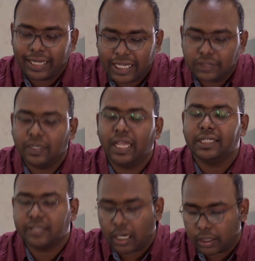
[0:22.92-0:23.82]
and gradually I
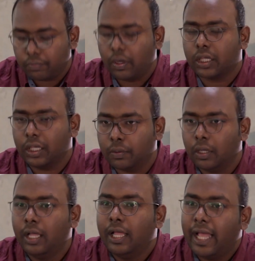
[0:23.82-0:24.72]
started working
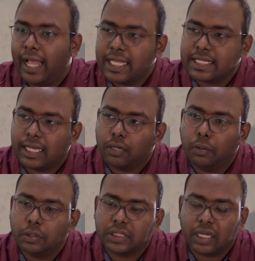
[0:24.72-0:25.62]
as a
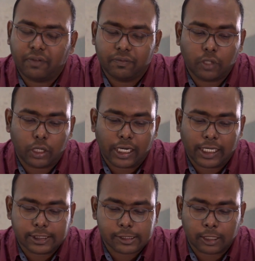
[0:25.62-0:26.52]
core staff of the
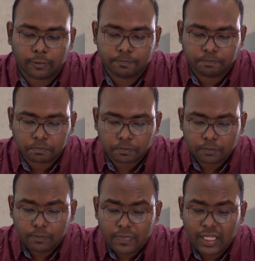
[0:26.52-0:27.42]
organization.
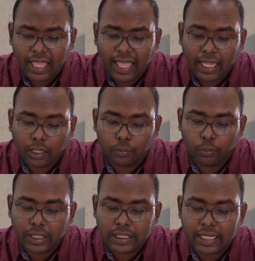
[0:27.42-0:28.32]
And
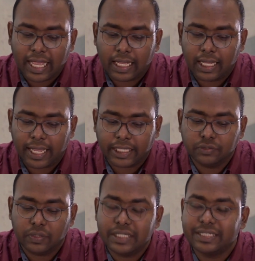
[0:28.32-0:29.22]
we
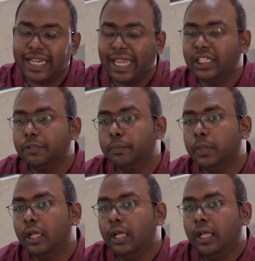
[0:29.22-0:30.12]
actually trained
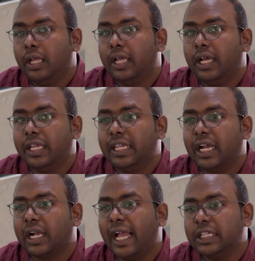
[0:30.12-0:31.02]

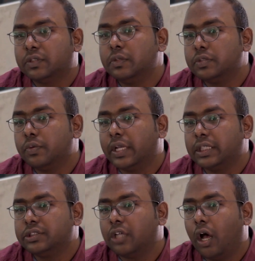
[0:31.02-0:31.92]
young high school
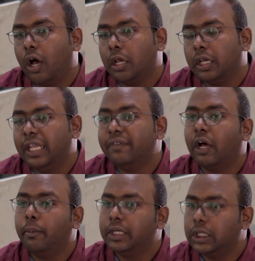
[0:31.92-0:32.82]
students on
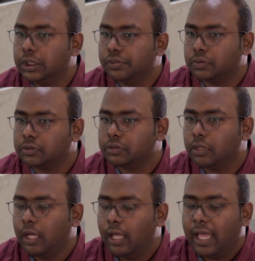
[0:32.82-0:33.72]
environmental issues.
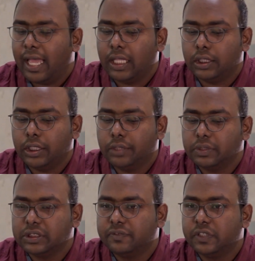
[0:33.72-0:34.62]
And it
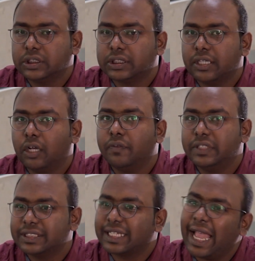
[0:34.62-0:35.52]
was the first of
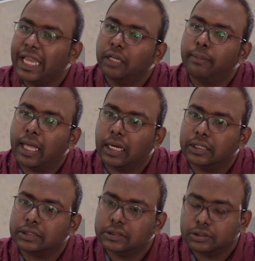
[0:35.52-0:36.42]
its kind in Bangladesh.